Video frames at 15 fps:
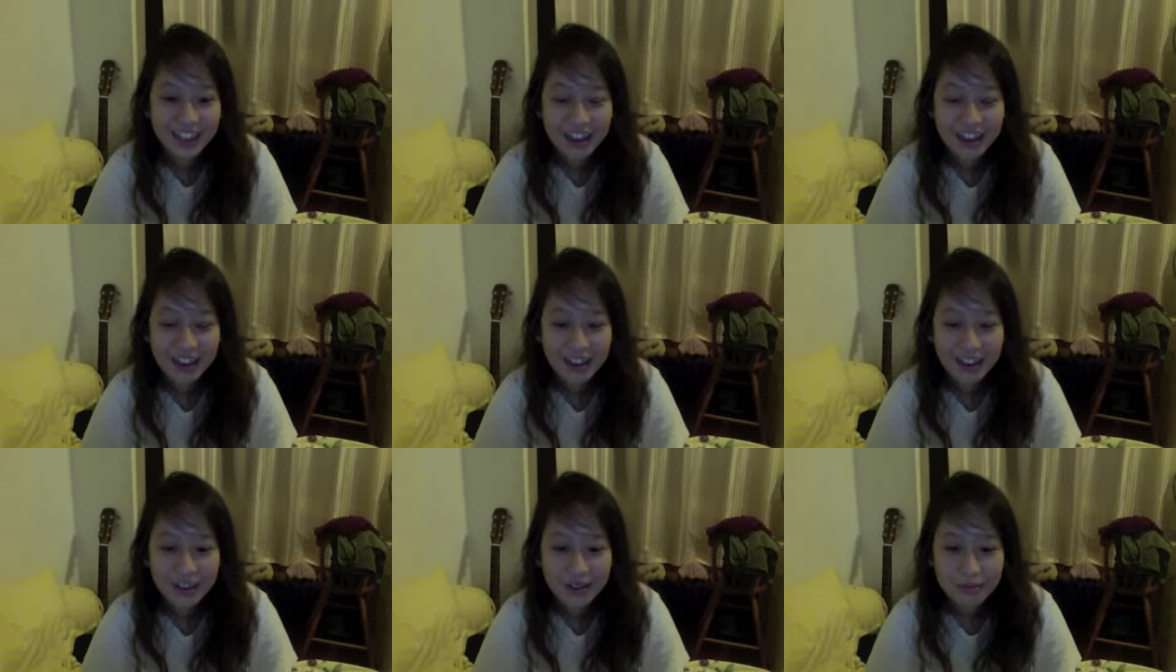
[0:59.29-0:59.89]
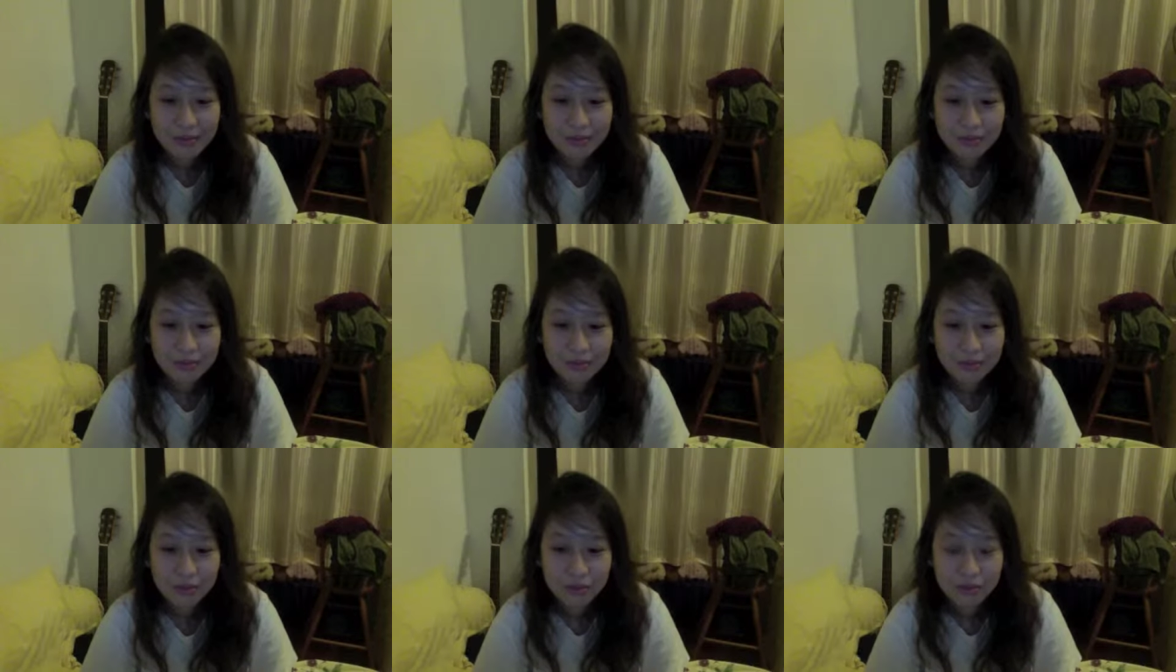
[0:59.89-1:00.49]
Um,
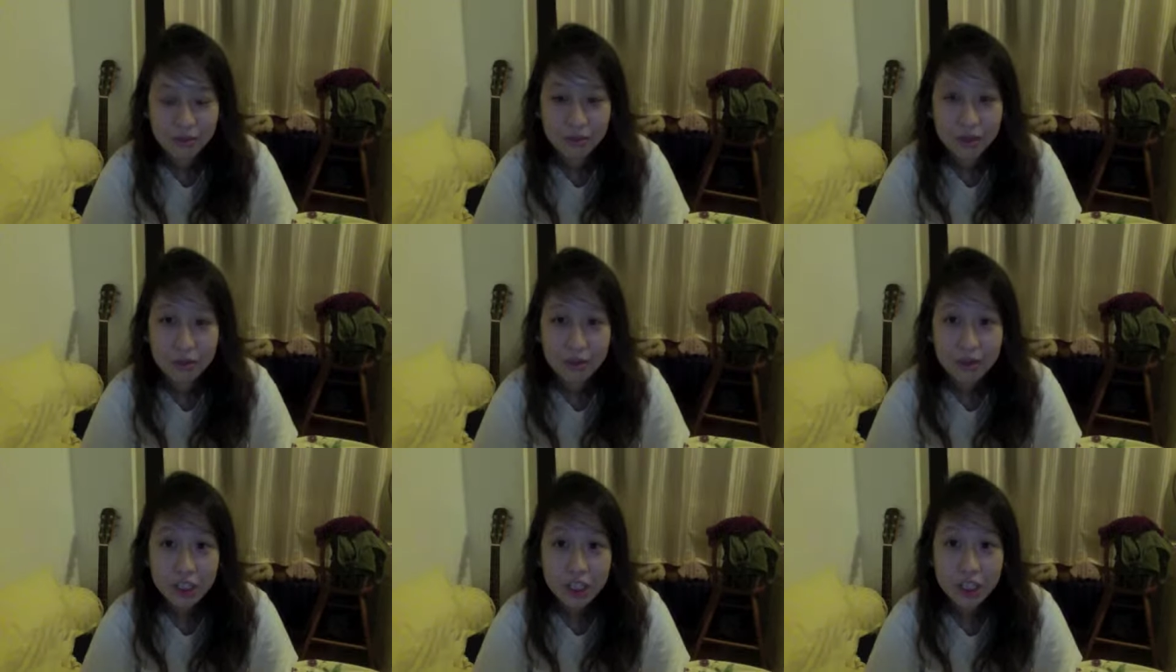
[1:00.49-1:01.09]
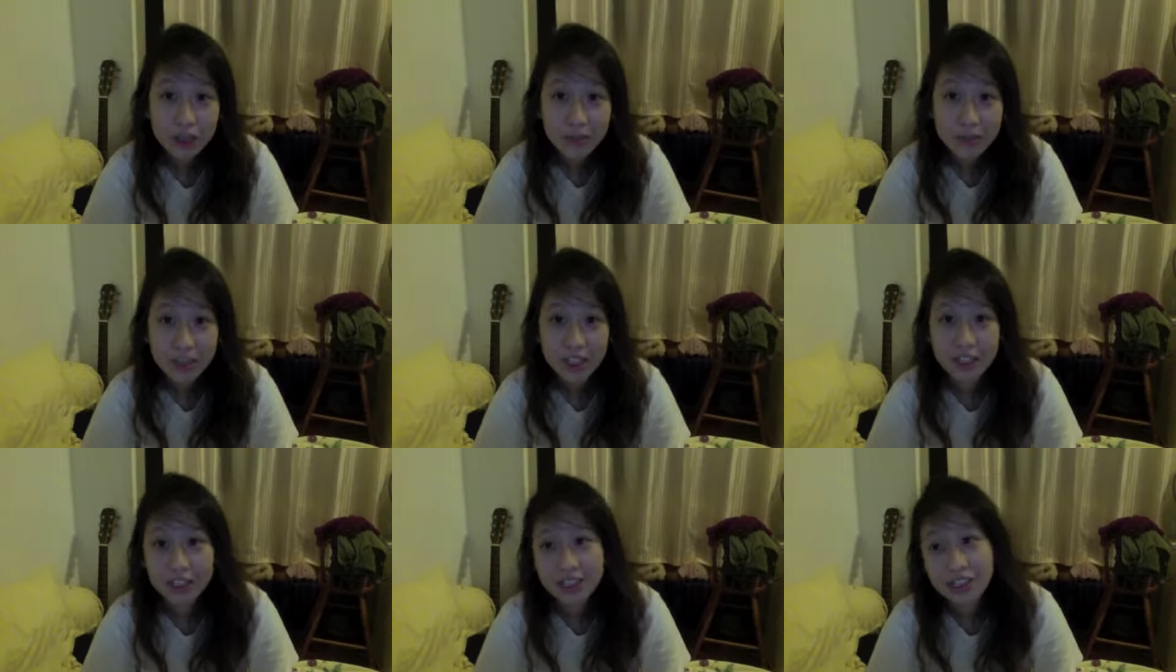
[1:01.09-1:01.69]
we went shopping
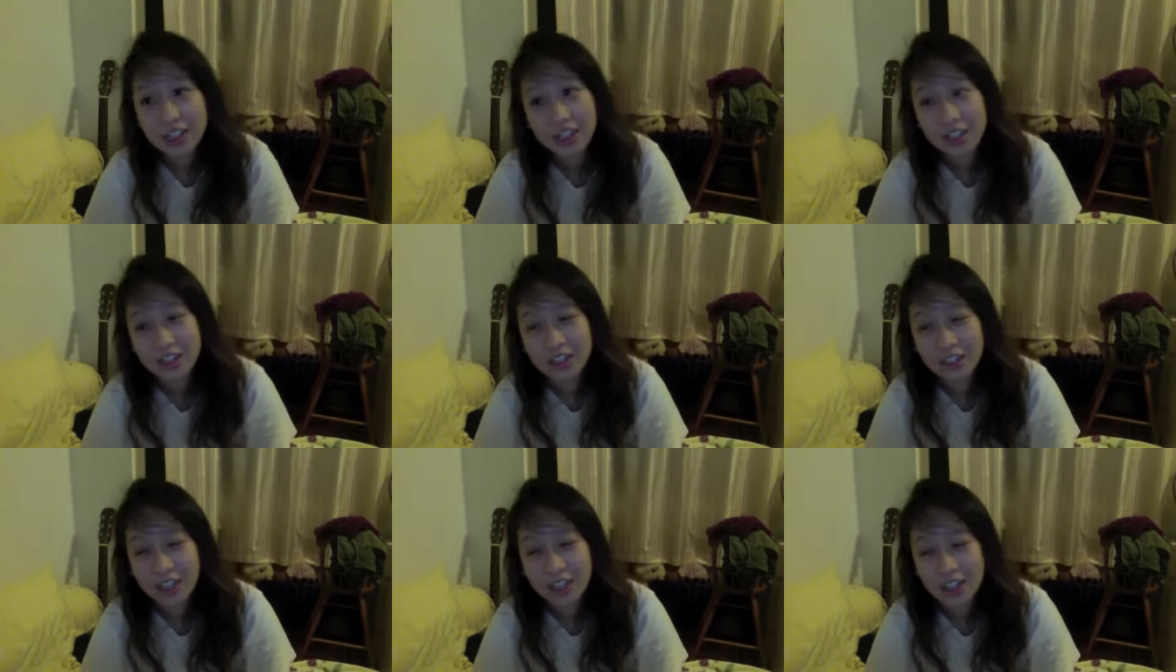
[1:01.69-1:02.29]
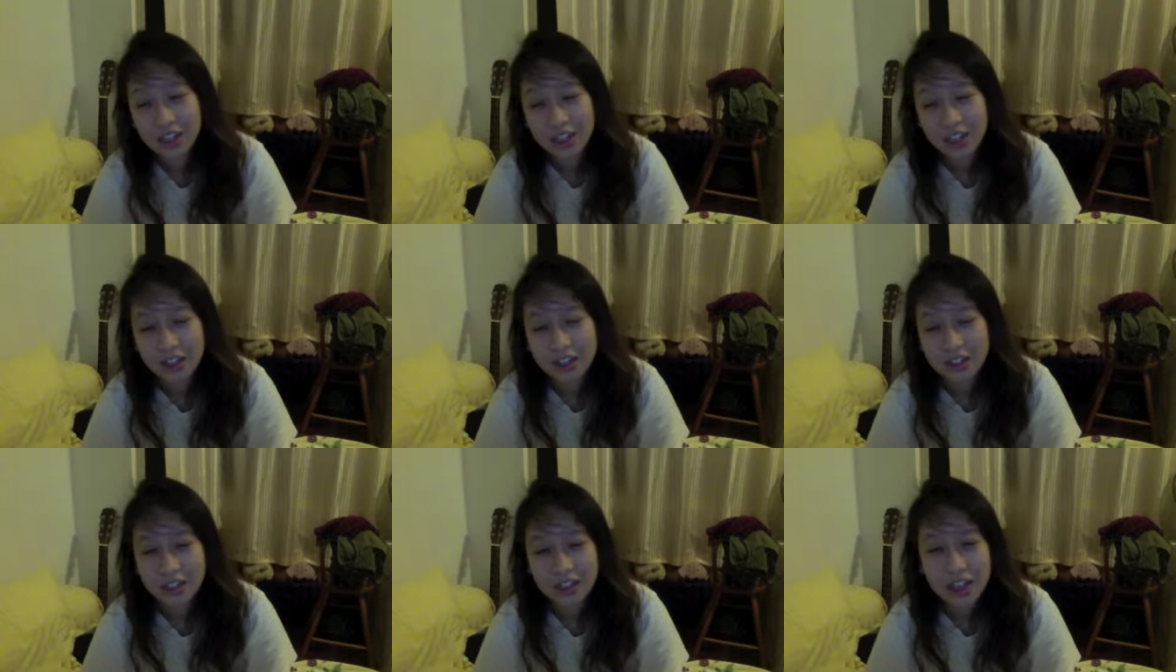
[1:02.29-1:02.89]
yesterday to get like
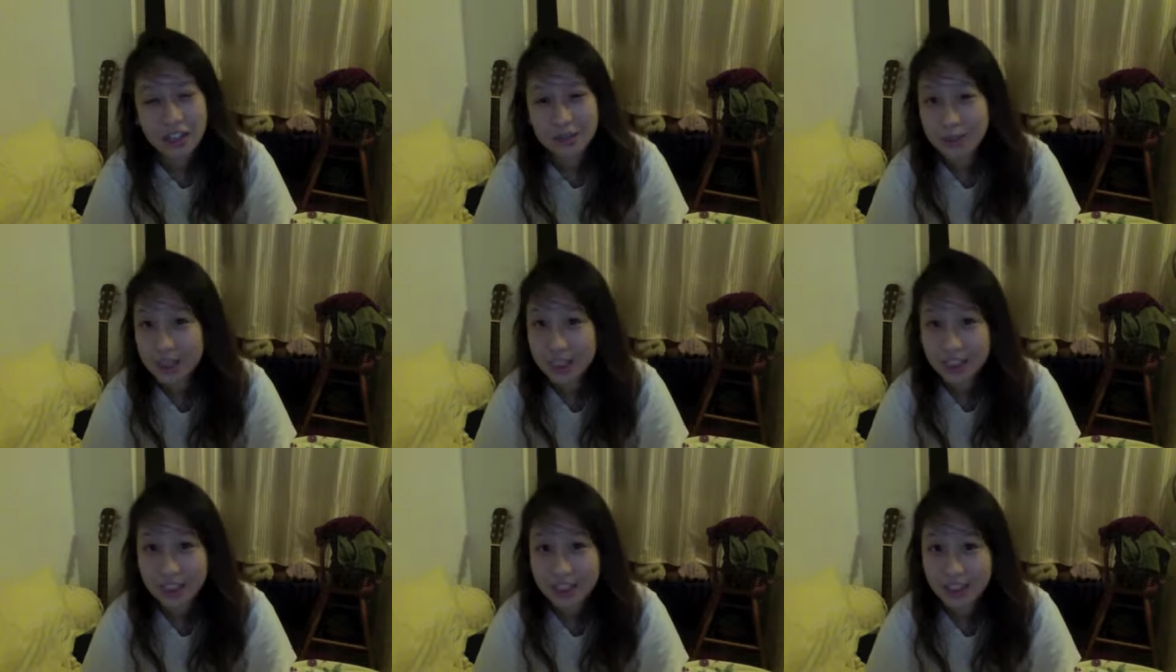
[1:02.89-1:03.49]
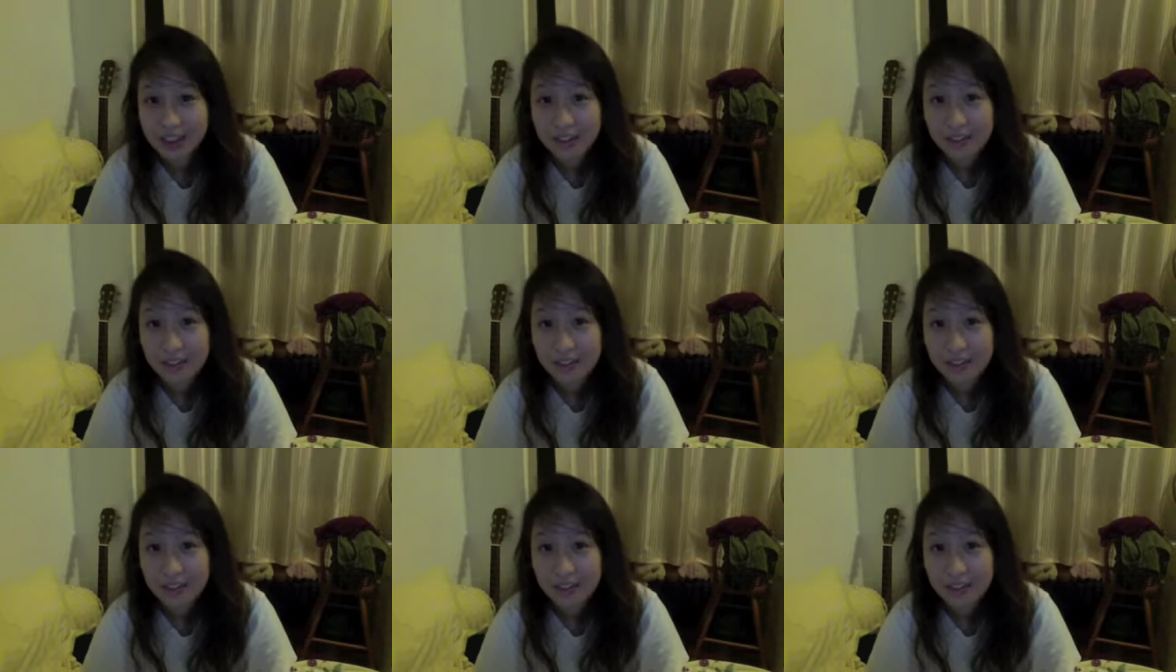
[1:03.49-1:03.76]
last minute stuff